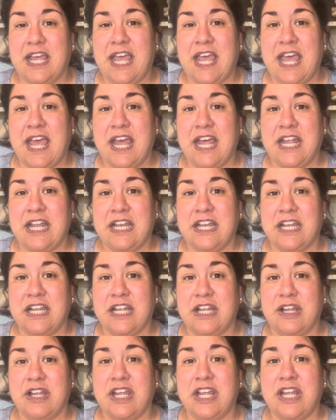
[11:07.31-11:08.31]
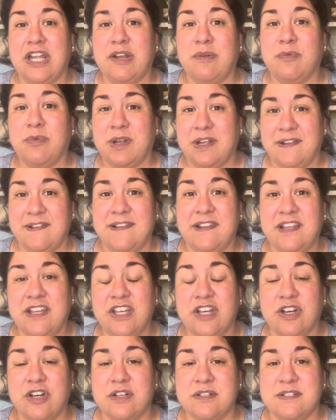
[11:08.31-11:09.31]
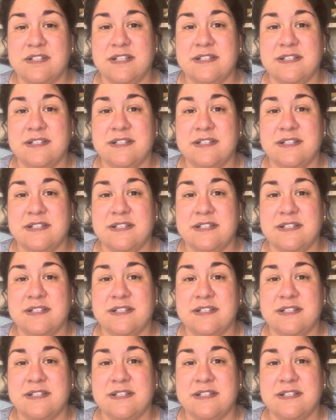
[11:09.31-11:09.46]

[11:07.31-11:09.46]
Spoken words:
And in recent years,